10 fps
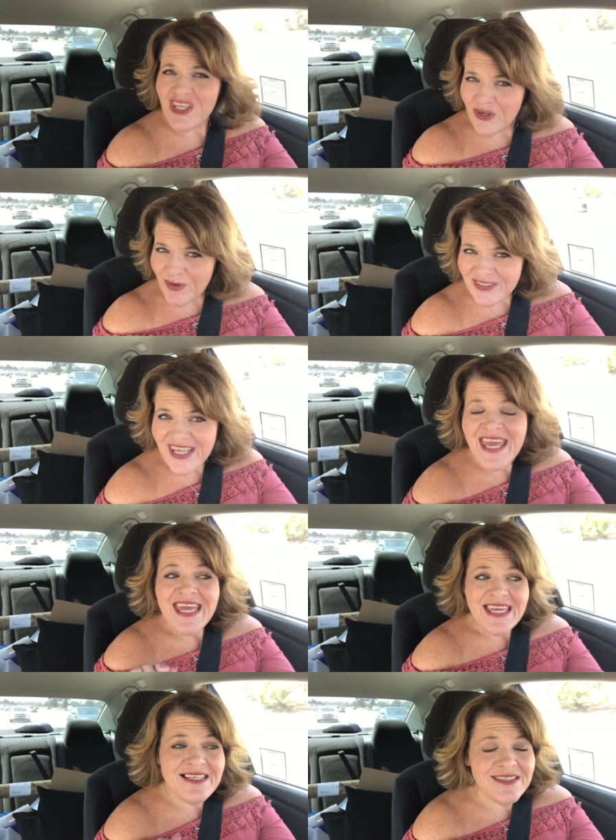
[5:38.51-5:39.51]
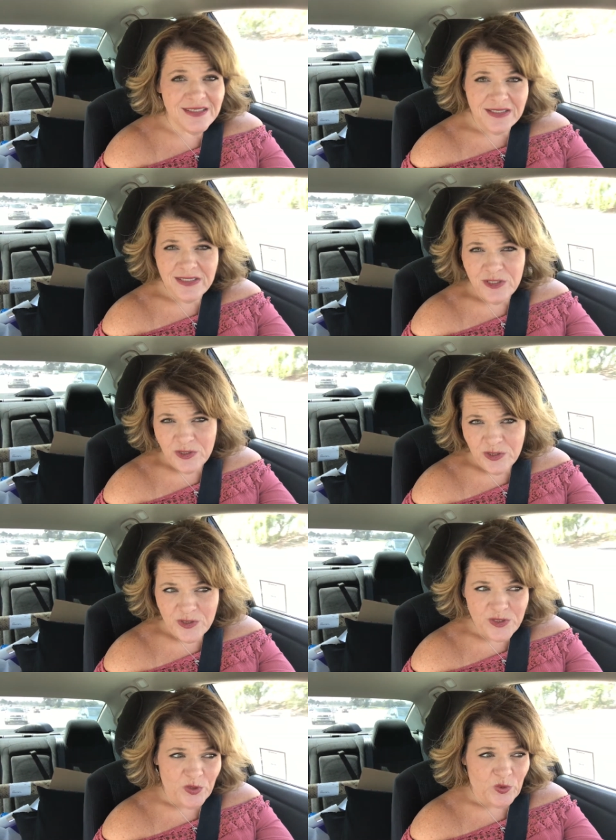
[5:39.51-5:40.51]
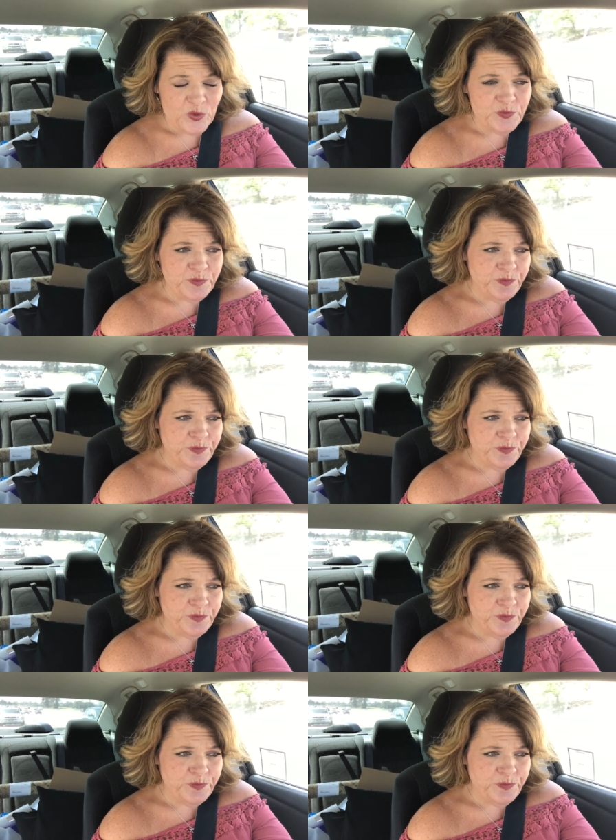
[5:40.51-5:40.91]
And you know what else? He's 62 years old